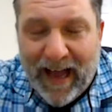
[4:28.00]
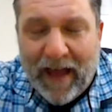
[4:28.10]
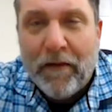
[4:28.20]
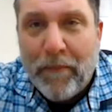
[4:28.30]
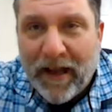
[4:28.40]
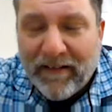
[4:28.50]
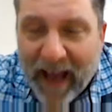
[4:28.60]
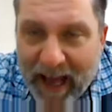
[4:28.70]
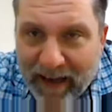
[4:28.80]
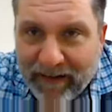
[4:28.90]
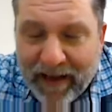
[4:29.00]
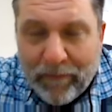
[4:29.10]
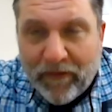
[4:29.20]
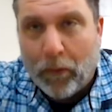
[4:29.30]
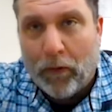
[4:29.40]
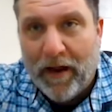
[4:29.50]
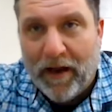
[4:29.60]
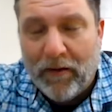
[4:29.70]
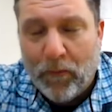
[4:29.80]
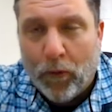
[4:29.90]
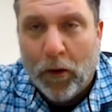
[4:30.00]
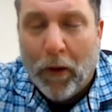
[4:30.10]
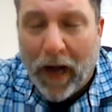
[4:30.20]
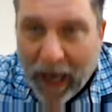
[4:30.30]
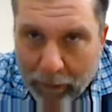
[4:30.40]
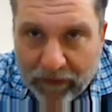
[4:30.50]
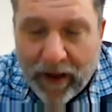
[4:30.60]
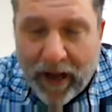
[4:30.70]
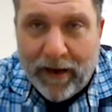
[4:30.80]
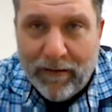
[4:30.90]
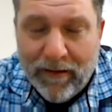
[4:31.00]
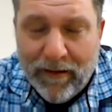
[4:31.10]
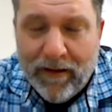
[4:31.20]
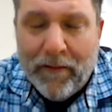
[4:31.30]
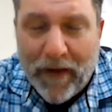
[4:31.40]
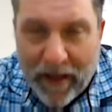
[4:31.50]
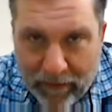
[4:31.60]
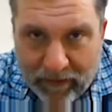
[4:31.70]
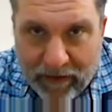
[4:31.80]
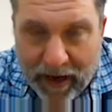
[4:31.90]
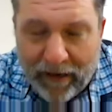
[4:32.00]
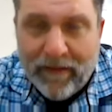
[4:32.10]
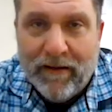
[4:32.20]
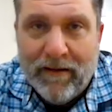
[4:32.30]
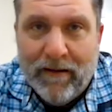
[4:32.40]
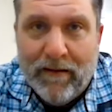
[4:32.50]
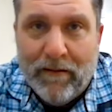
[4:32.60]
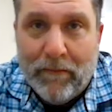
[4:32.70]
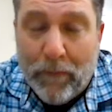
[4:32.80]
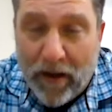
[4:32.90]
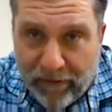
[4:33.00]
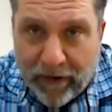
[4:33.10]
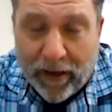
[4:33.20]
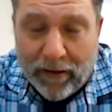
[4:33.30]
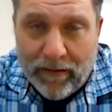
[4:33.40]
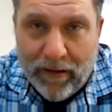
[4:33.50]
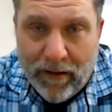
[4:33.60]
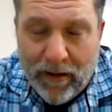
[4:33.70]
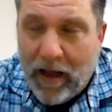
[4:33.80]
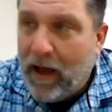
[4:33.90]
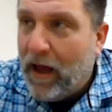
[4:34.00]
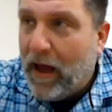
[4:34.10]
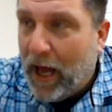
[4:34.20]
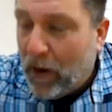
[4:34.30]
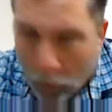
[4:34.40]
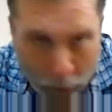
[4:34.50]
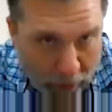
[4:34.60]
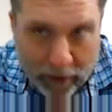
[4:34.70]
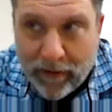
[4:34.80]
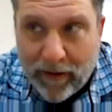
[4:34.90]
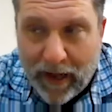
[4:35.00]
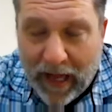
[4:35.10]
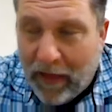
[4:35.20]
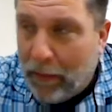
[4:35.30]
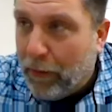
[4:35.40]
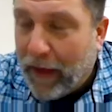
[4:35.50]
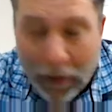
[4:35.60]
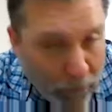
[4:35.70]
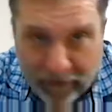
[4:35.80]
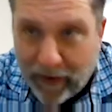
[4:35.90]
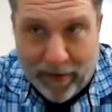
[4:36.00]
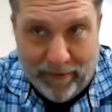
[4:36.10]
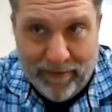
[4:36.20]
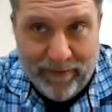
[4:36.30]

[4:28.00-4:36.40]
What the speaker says: And the Big 10 teams that were in it were Ohio State, Penn State, Michigan, and Oregon, and that was it.